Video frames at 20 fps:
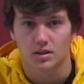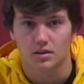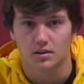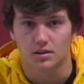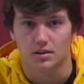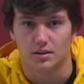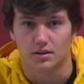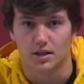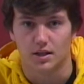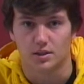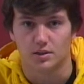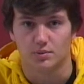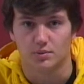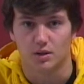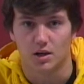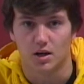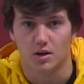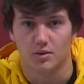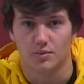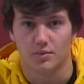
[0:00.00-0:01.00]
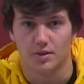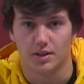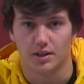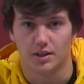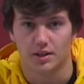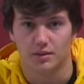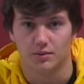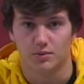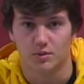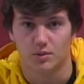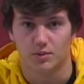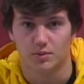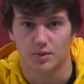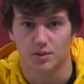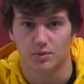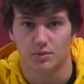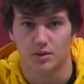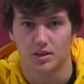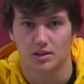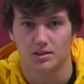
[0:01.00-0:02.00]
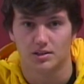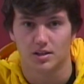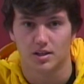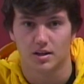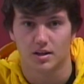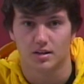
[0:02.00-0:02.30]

The next Proud meeting will be Wednesday,